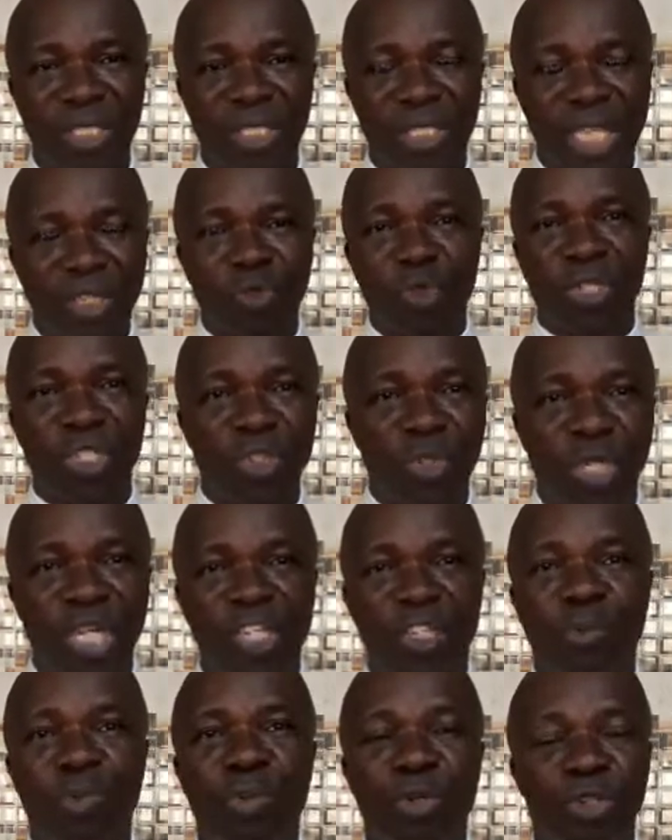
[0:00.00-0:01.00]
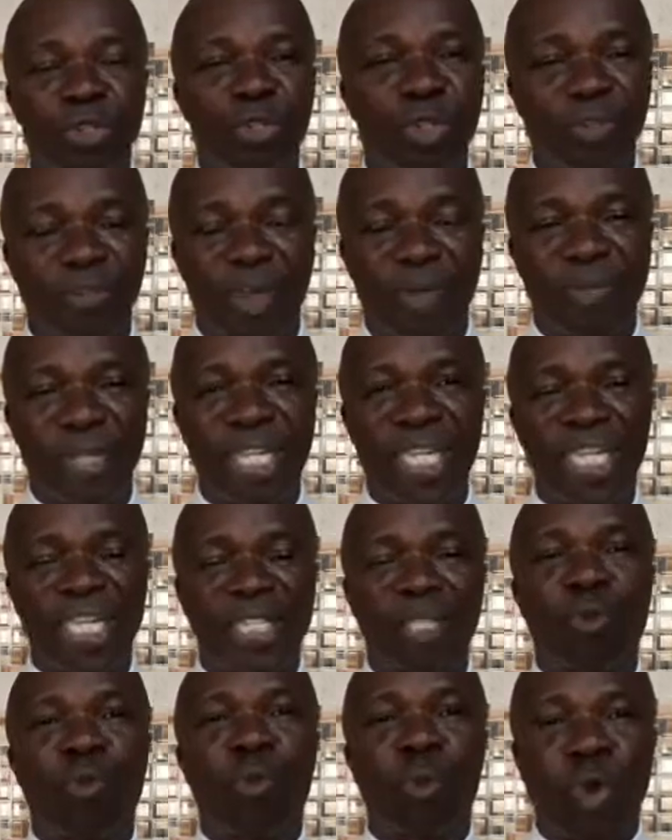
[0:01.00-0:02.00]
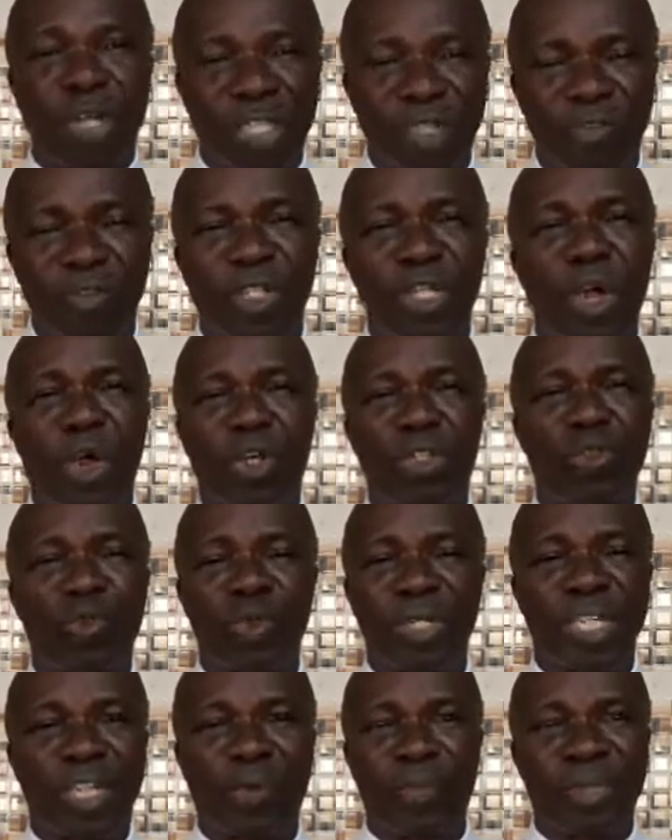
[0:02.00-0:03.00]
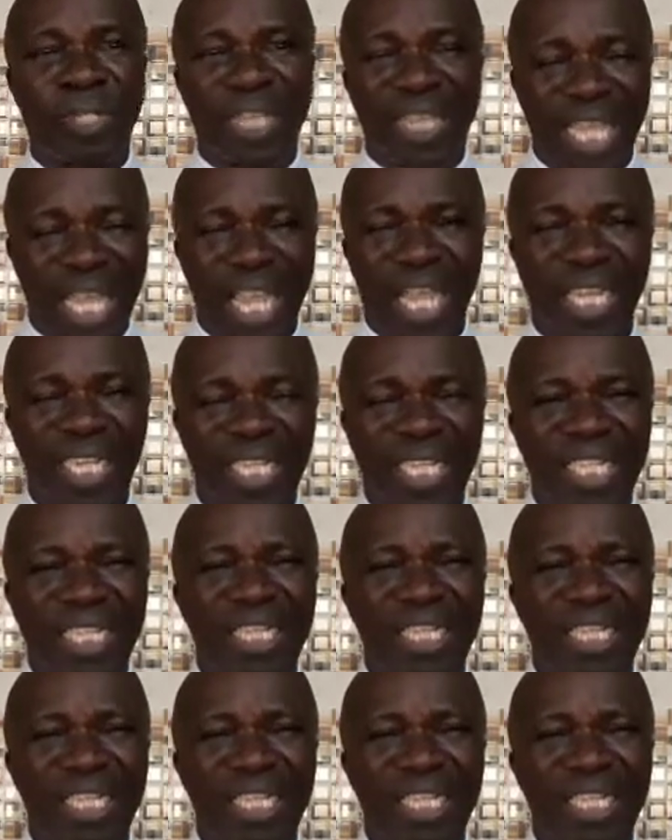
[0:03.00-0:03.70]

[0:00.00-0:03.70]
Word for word: That's what is known as spiritual famine. The word of God will not be there.